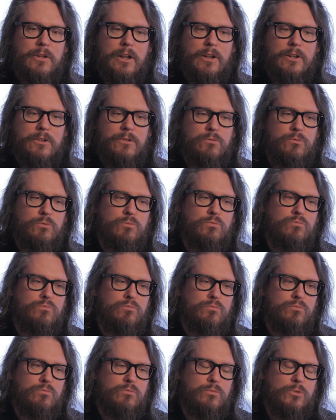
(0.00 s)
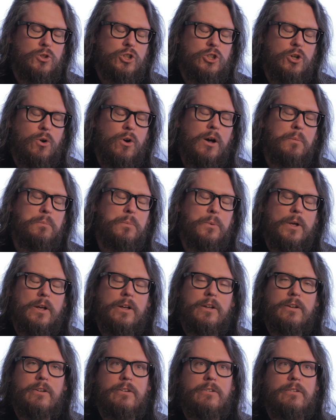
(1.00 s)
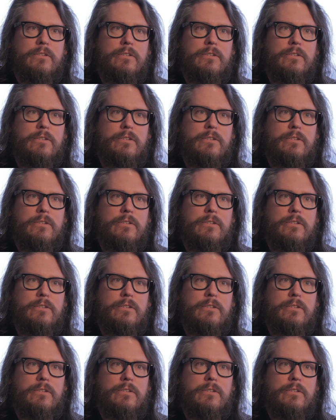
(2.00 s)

uh, show up uh,